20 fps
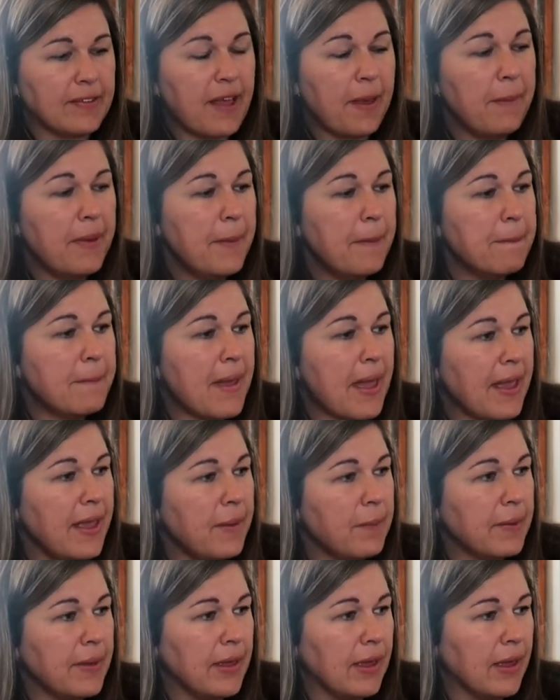I mean,
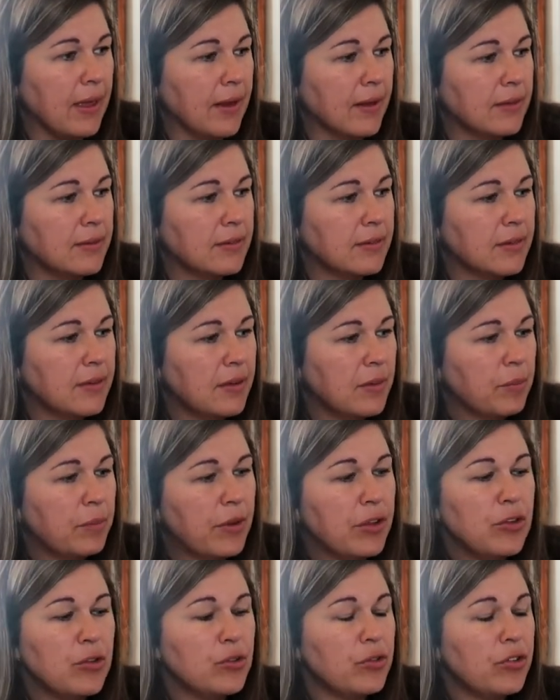maybe.
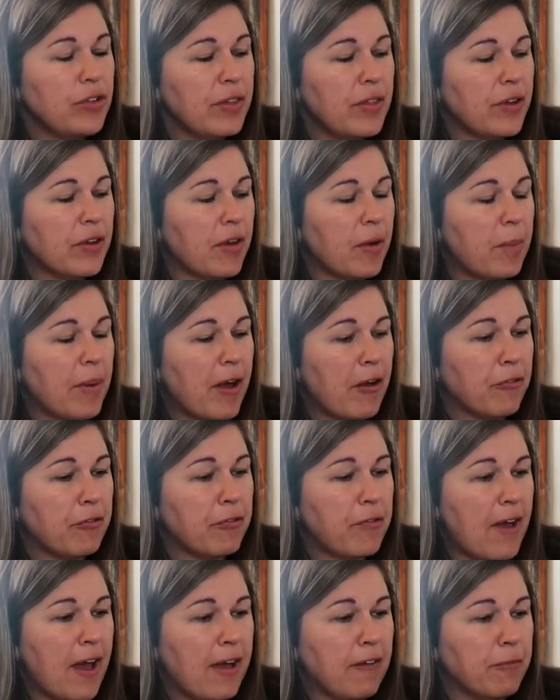But usually they're about
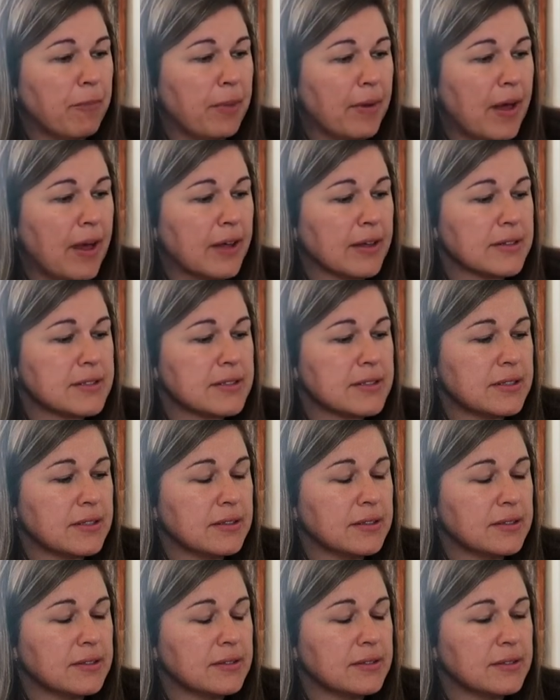$5.
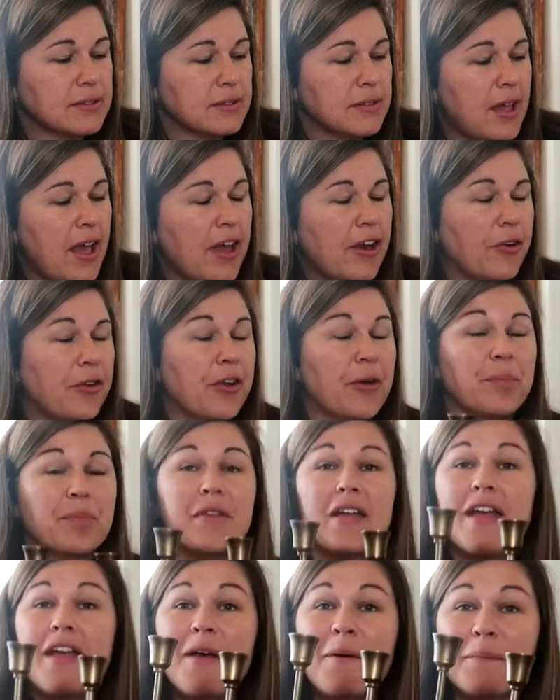I don't know.
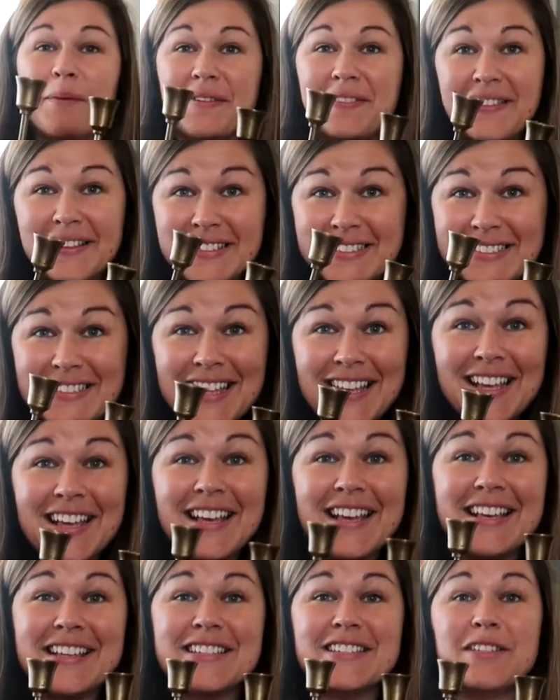But this
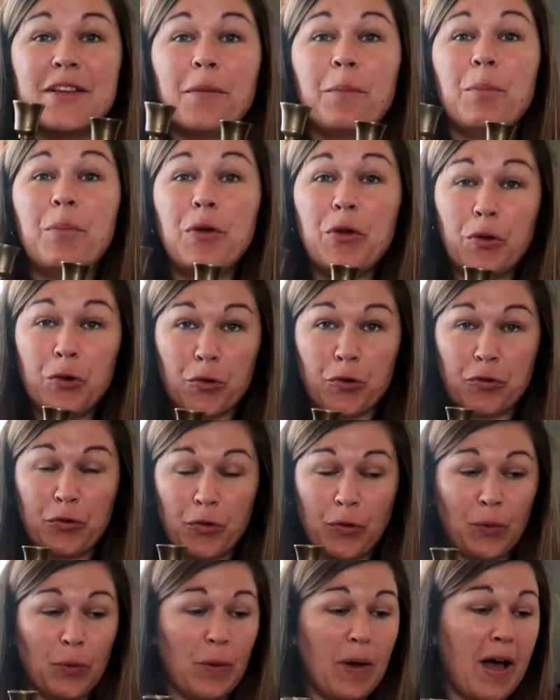thing is
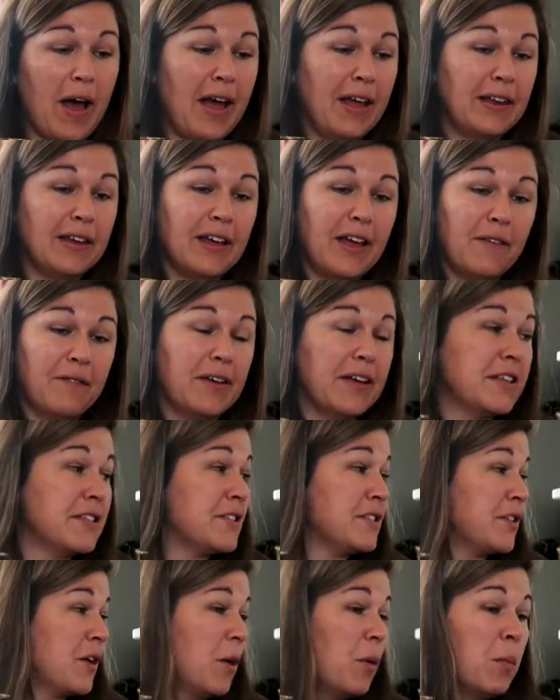beautiful. I love it
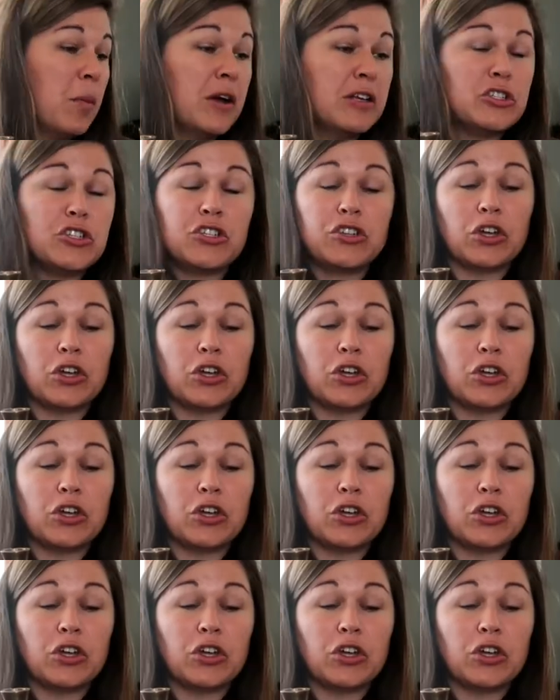so much.